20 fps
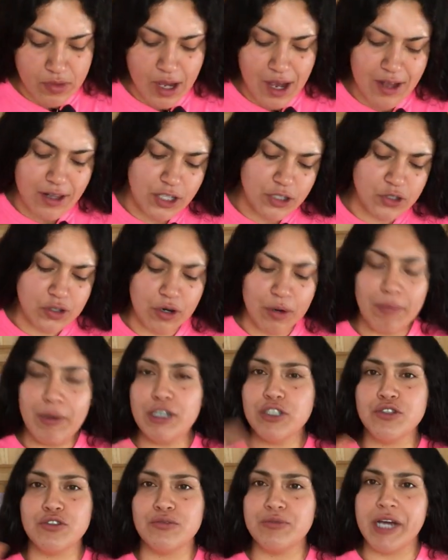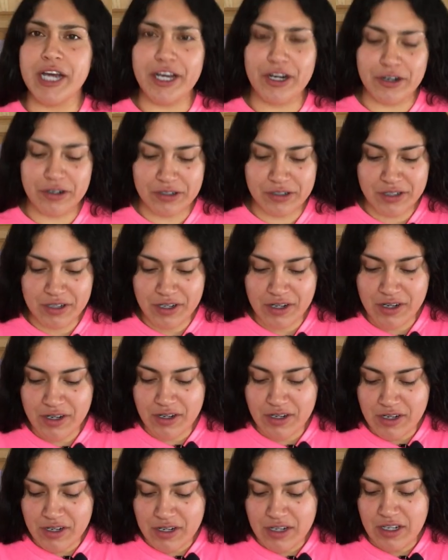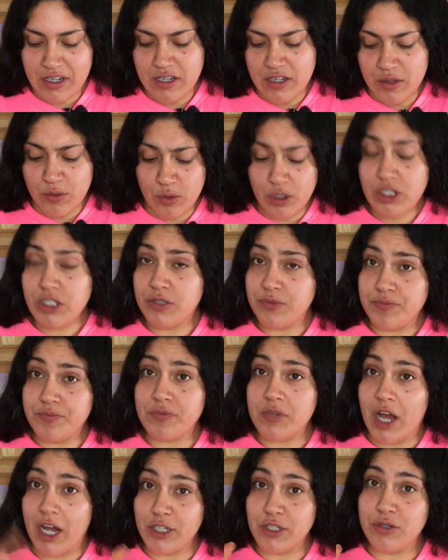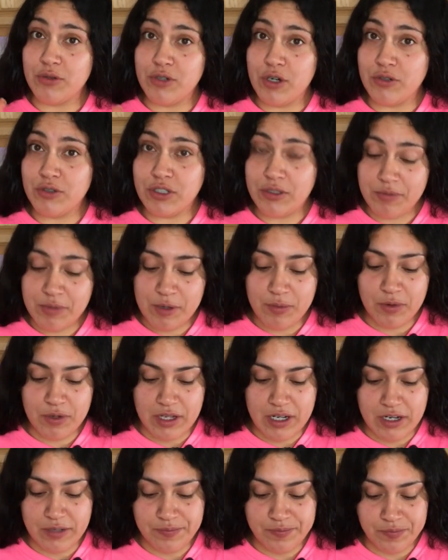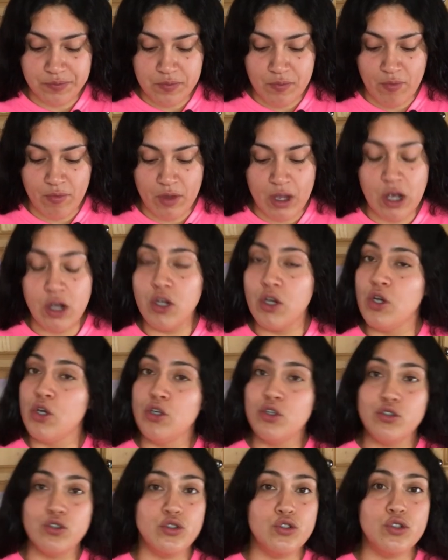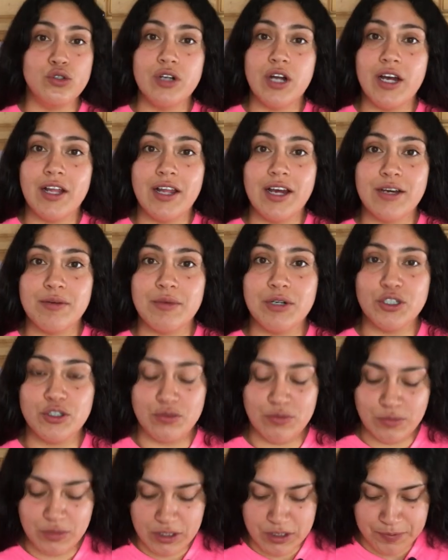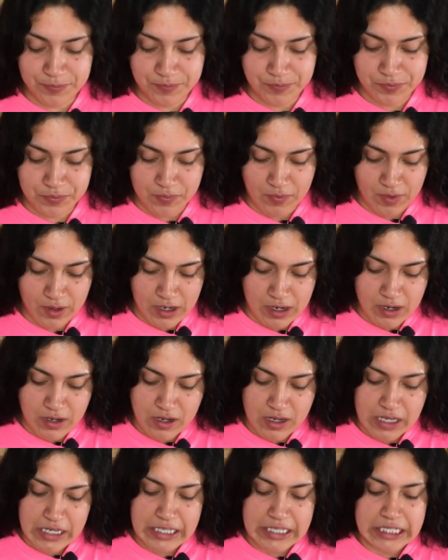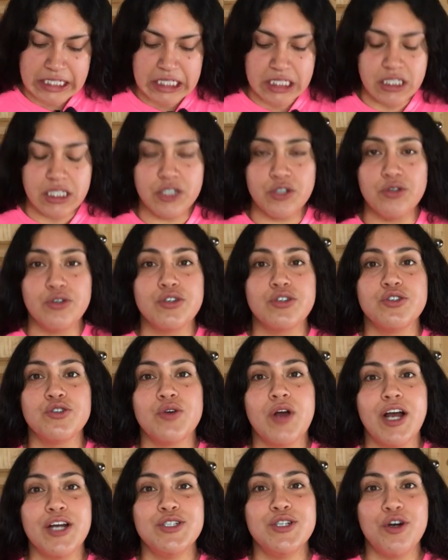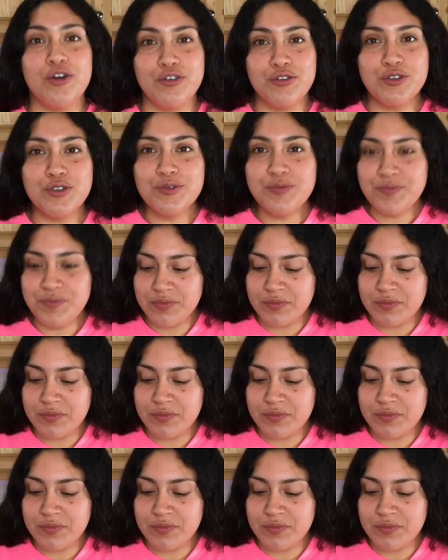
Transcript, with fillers: Unless you're a mushroom hater, which I do know some people that do not like mushrooms. And you can try tofu.